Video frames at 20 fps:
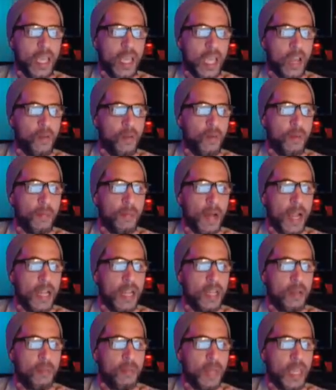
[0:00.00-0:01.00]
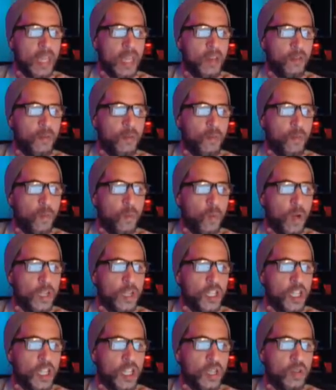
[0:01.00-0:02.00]
It reminded me of
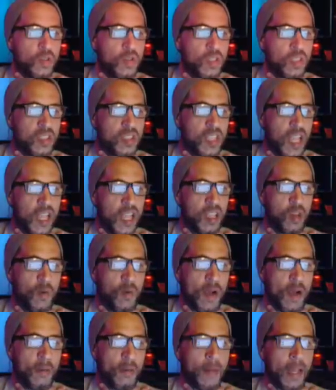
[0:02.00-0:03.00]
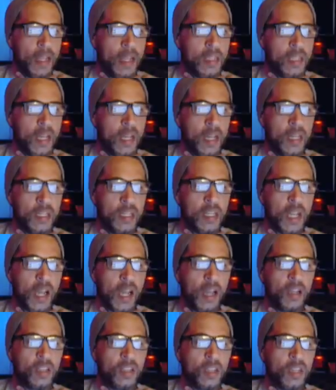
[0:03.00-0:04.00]
what she used to say throughout my entire
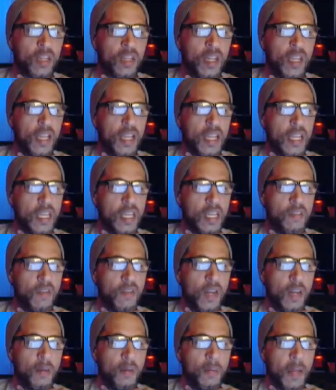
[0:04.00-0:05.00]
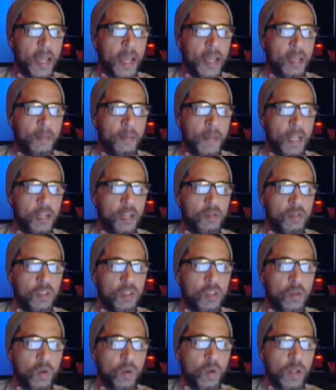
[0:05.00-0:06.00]
childhood. Even in elementary
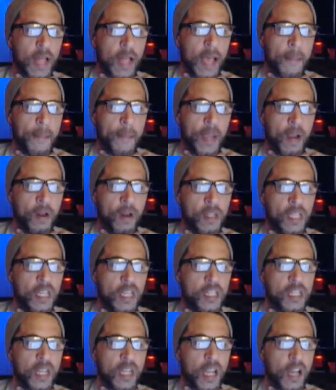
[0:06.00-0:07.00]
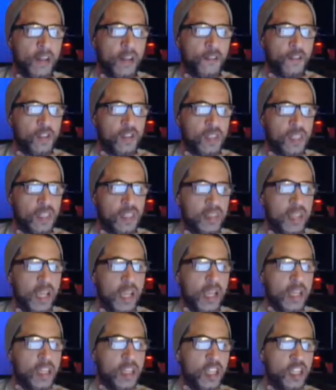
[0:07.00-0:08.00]
school, at parent teacher conferences,
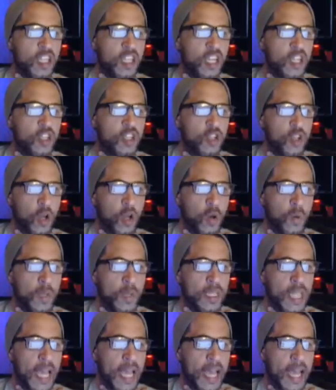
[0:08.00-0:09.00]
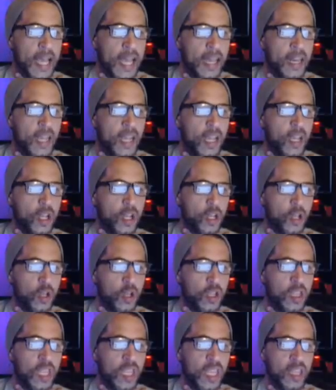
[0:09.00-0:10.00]
the teachers always had
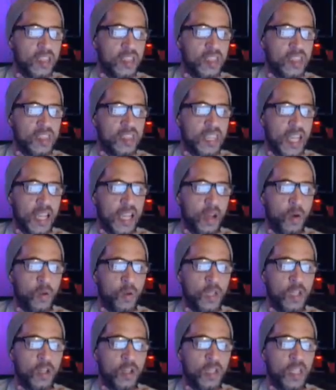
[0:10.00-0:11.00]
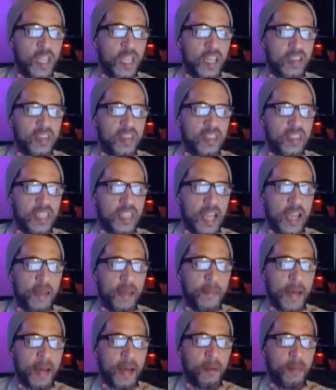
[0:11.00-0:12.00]
good things to say, only good things to say
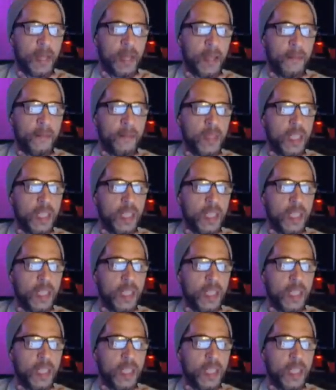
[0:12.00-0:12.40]
about me.